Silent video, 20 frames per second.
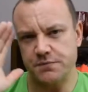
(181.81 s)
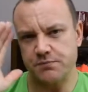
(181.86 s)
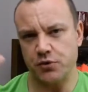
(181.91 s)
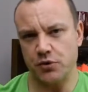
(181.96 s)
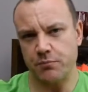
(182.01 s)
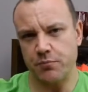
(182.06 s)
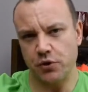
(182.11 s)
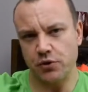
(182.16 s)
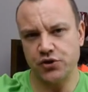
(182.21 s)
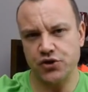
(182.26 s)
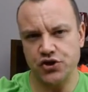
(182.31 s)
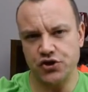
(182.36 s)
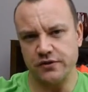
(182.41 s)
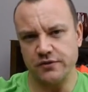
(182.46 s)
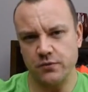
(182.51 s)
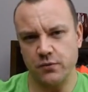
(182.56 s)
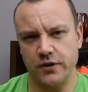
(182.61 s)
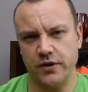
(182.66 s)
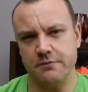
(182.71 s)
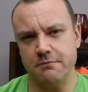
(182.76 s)
propulsion.
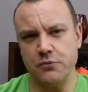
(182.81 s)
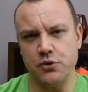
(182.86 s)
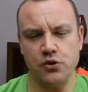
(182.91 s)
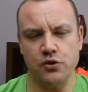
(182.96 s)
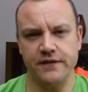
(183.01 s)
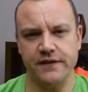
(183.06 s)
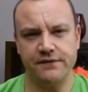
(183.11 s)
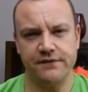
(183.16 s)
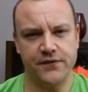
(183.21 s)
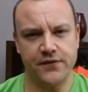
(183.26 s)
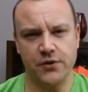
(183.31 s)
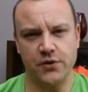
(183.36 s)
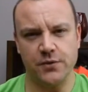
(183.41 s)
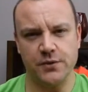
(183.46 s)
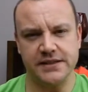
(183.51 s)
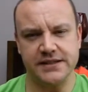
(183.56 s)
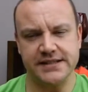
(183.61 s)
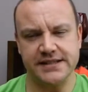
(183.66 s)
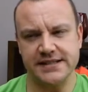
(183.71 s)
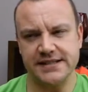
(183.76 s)
We're moving
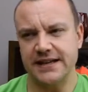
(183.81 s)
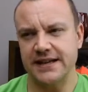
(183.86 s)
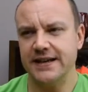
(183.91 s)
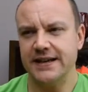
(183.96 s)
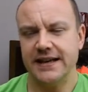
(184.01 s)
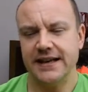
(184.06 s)
forwards.